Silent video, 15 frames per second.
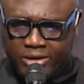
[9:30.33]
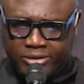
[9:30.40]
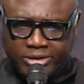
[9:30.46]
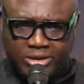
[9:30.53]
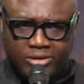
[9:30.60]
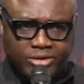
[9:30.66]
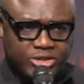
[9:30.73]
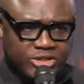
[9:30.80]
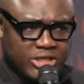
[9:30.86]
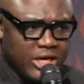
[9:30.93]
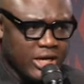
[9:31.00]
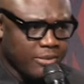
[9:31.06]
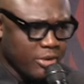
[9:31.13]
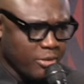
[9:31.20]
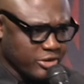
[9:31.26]
There was um,
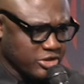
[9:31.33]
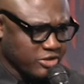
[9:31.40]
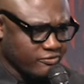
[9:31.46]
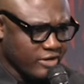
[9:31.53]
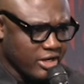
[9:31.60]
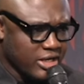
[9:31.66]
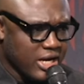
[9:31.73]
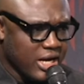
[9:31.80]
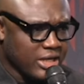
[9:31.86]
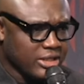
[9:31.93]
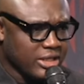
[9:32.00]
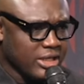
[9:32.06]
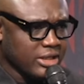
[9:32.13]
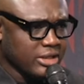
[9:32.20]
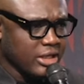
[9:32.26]
Operation Vanguard,
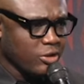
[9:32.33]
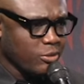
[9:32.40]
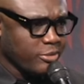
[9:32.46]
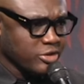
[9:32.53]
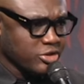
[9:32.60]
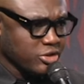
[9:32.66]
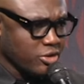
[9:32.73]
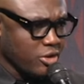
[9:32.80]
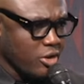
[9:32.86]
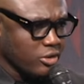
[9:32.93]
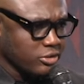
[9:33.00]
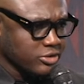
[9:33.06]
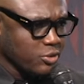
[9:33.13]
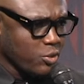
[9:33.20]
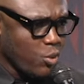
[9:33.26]
then Operation Halt
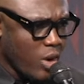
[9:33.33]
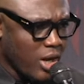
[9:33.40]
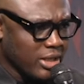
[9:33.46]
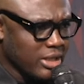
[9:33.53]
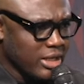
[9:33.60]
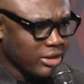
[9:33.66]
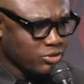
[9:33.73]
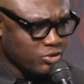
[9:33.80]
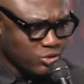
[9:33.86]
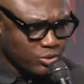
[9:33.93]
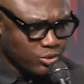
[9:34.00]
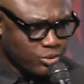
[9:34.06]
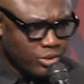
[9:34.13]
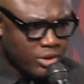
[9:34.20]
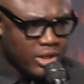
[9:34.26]
1 and
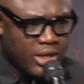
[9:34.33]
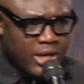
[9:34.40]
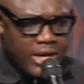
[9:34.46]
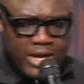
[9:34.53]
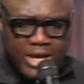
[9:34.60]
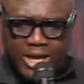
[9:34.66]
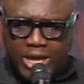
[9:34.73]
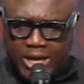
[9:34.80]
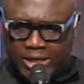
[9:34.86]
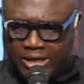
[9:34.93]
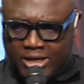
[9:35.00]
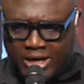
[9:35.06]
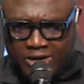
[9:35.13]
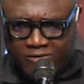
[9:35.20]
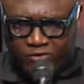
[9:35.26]
2, and,
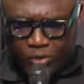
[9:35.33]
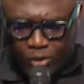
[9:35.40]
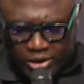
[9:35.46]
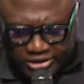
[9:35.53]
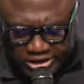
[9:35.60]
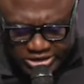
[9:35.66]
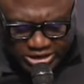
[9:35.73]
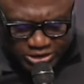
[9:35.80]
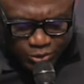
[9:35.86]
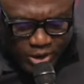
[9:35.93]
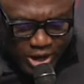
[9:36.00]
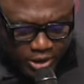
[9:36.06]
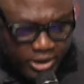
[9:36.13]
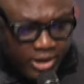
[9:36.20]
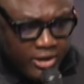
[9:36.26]
and a few others as well.